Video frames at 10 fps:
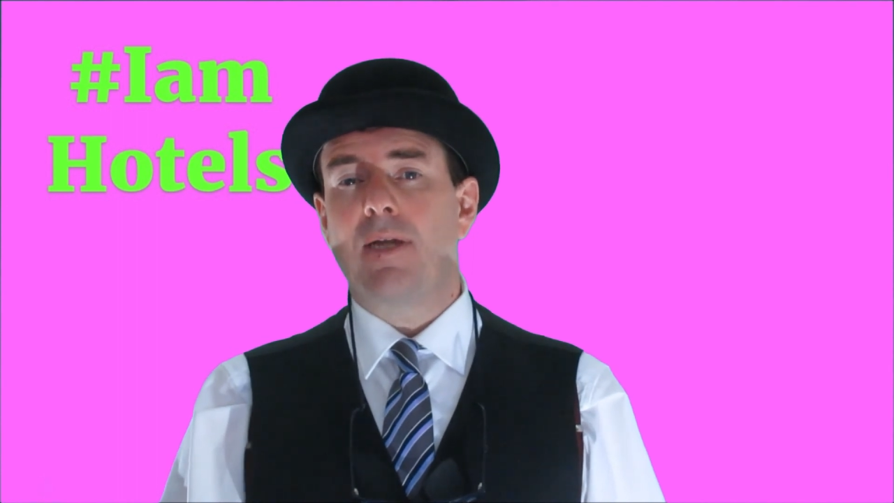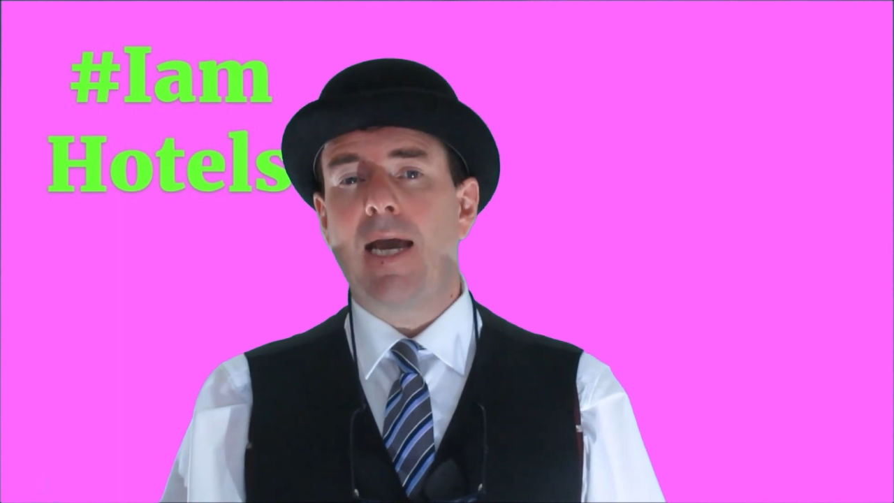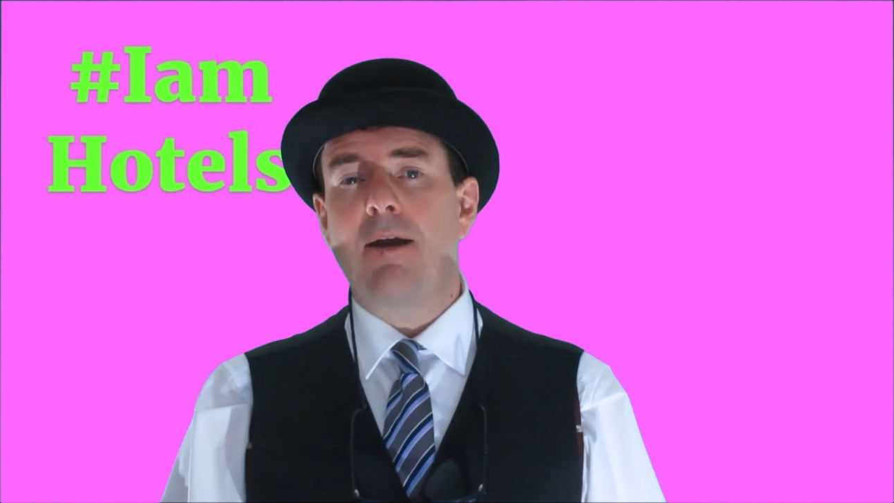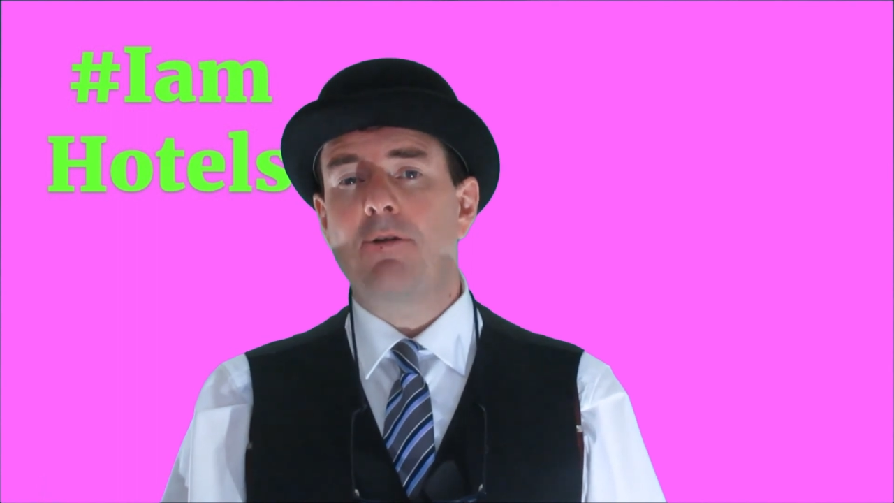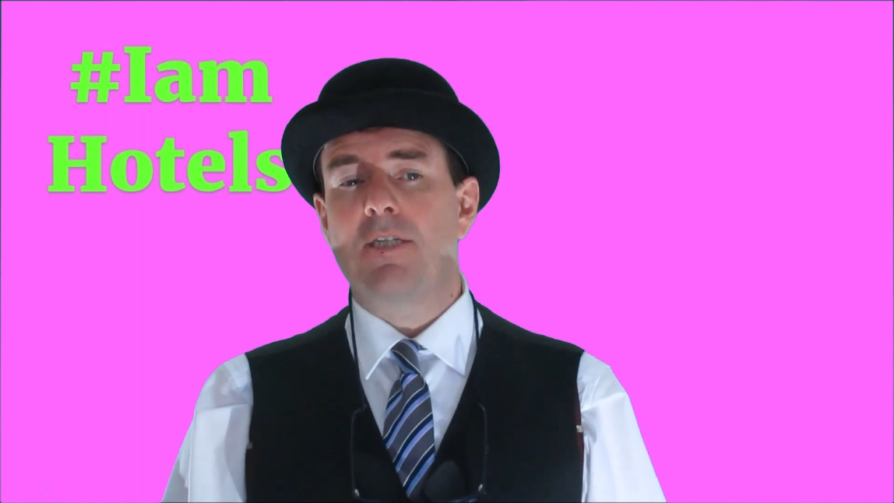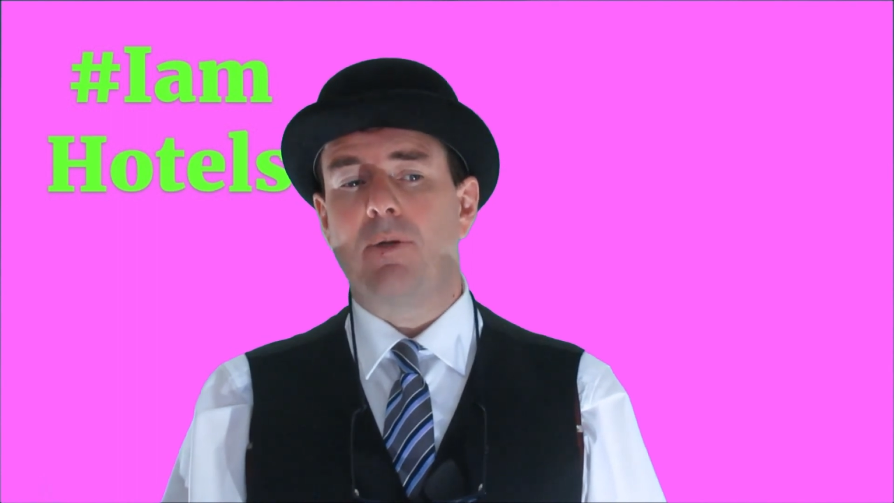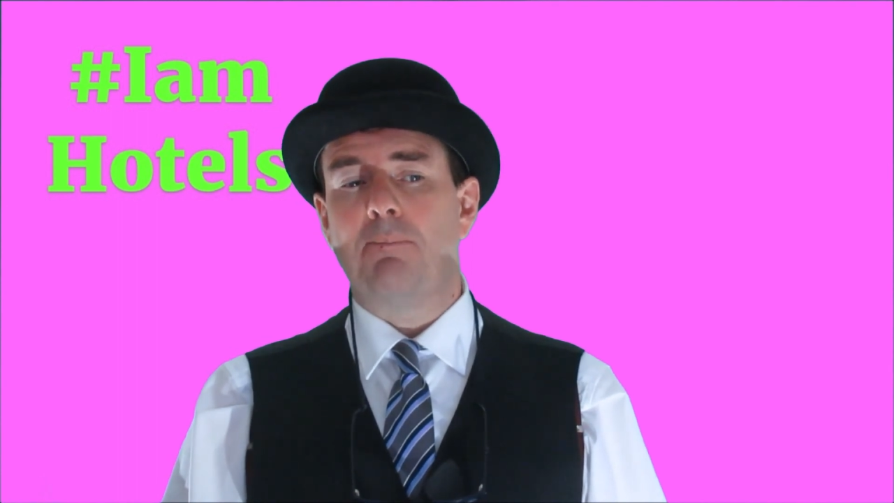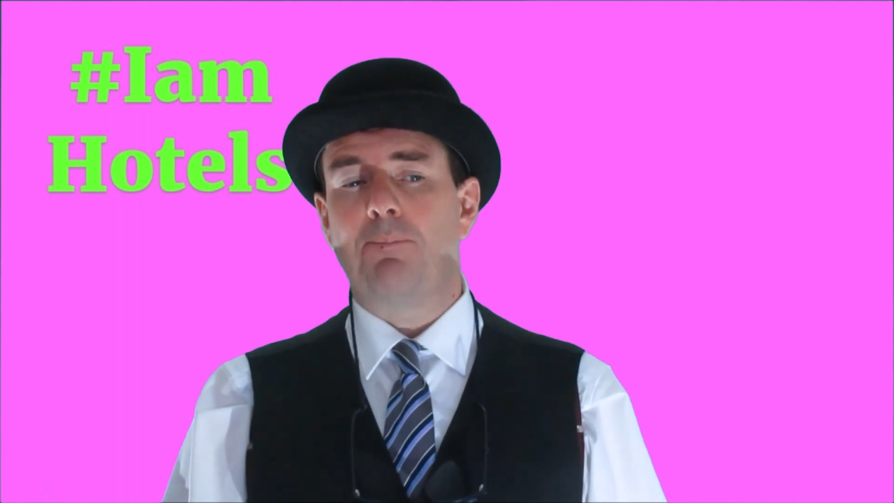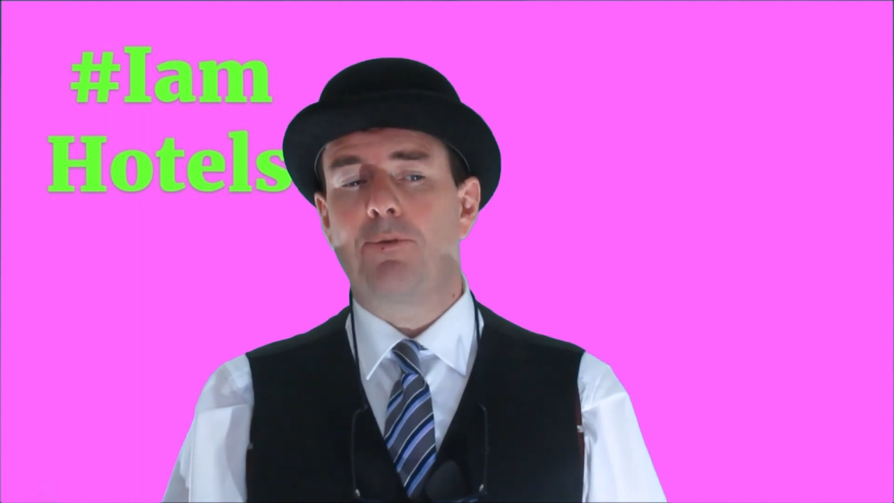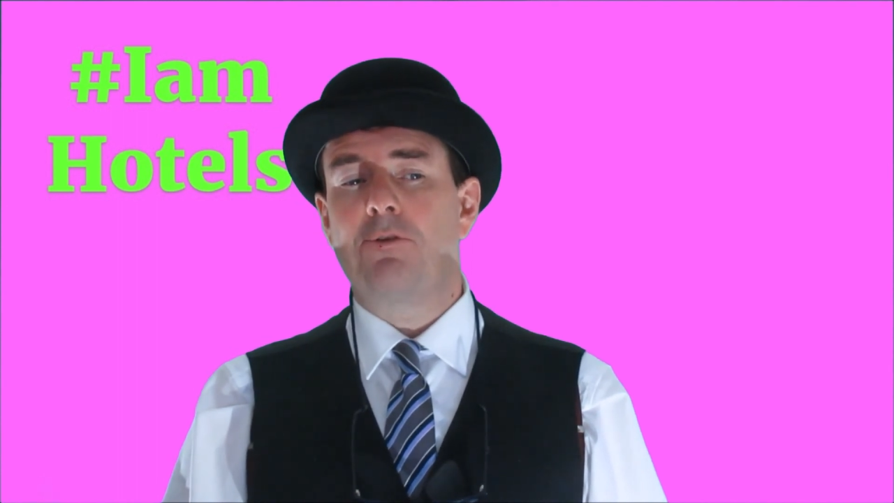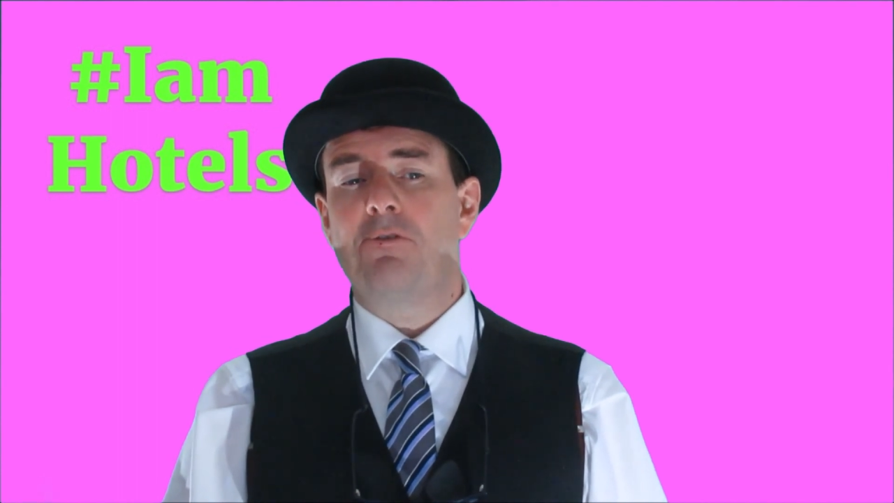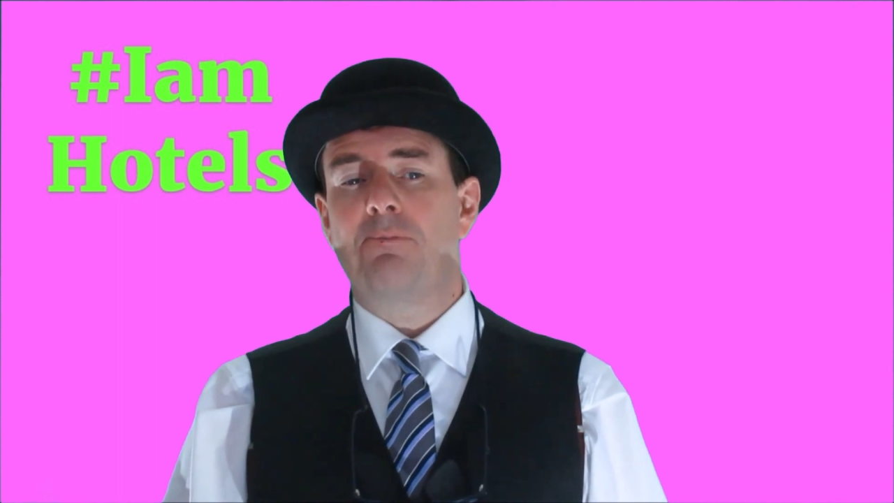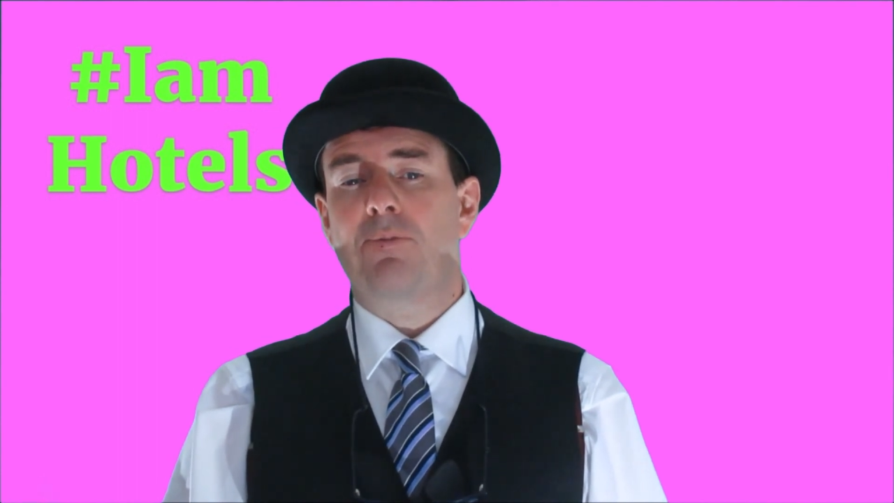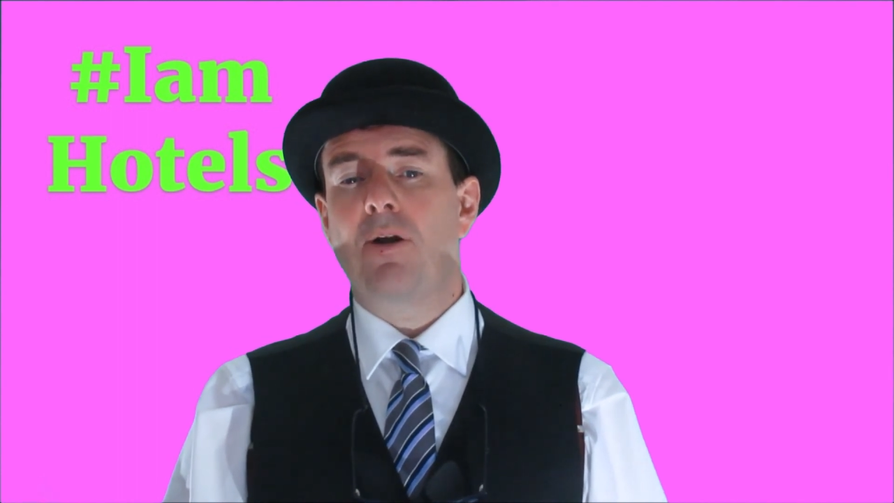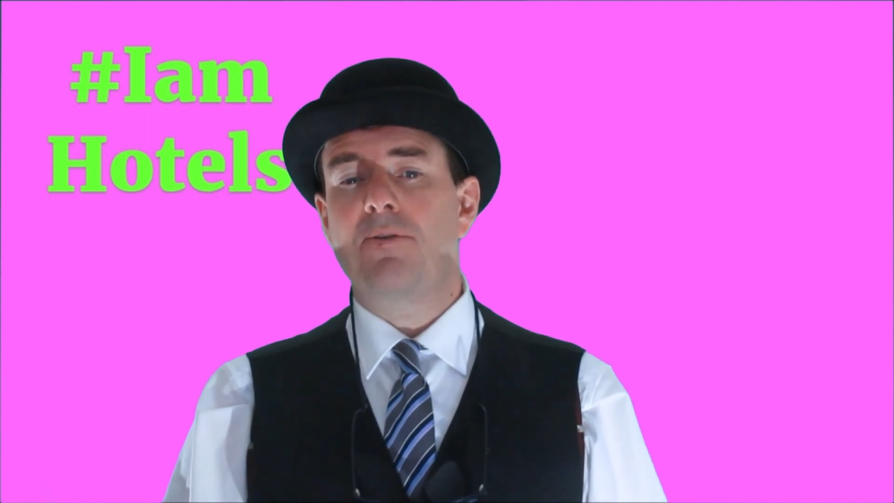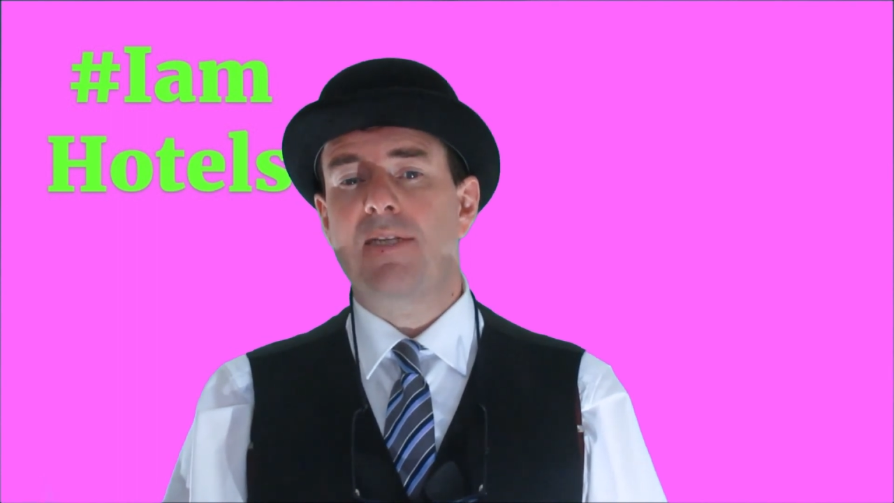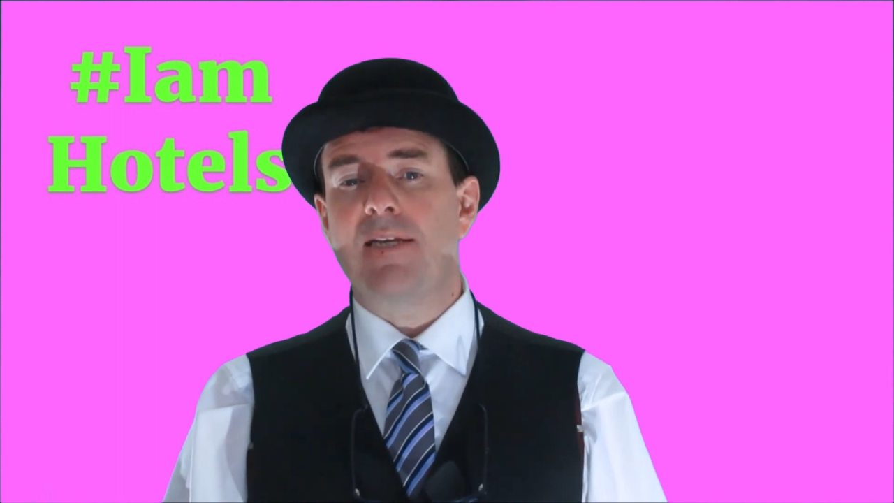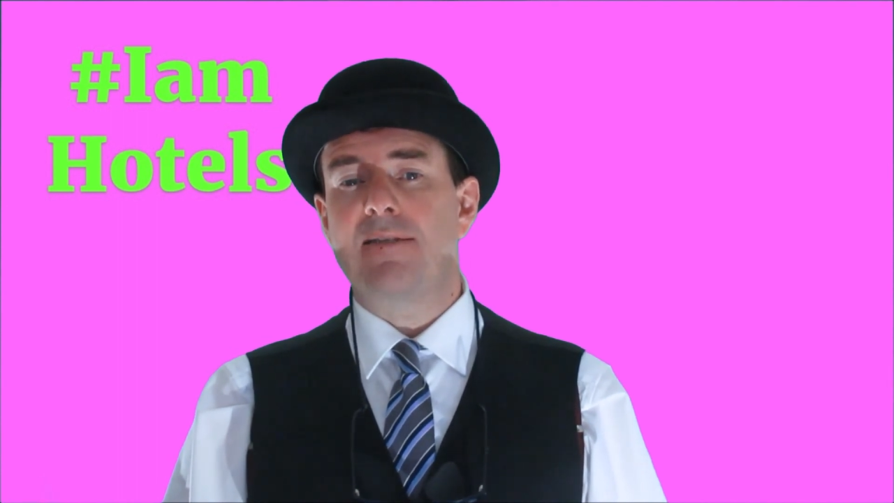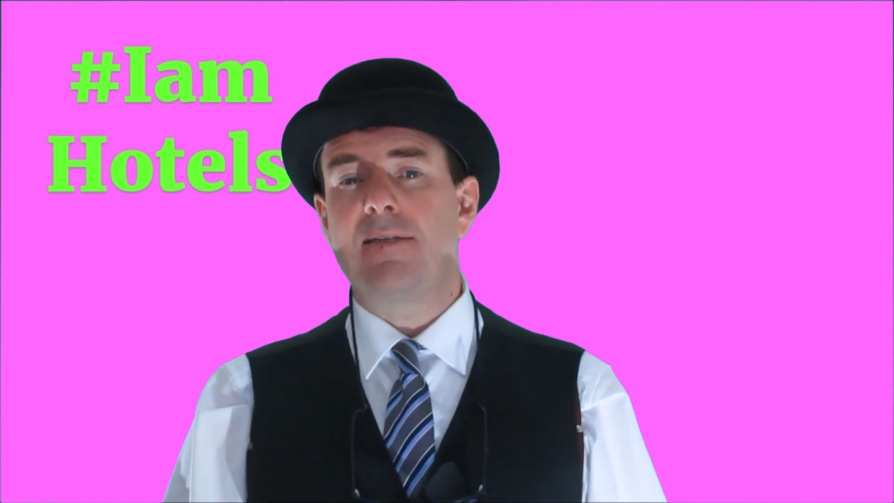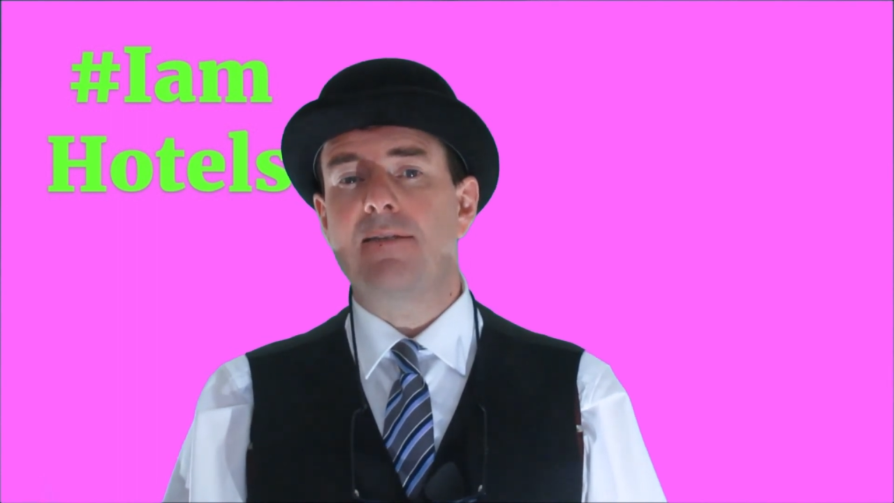how to improve
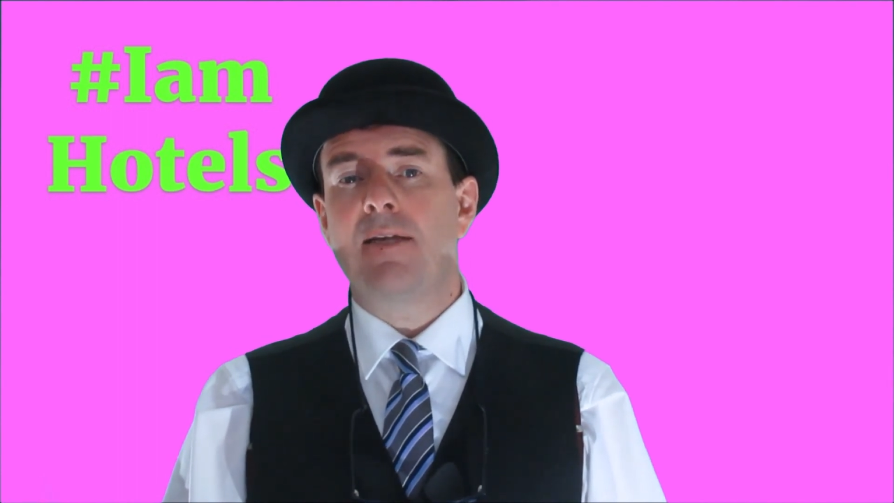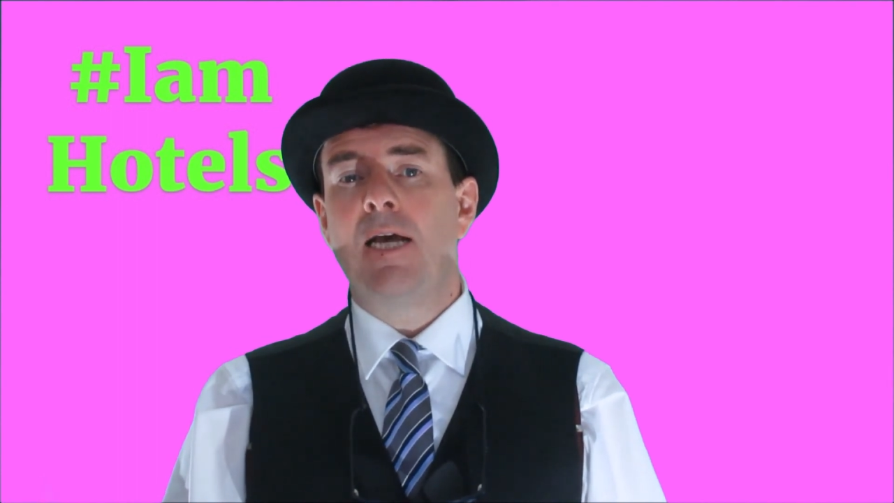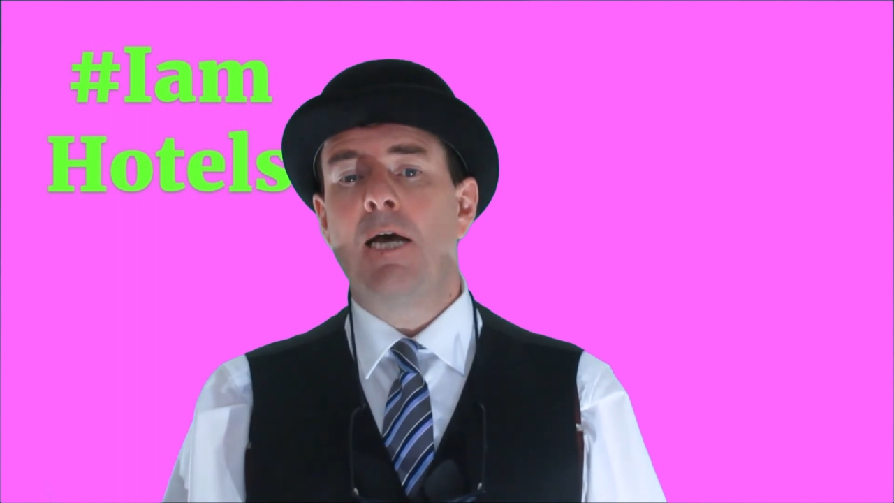processes,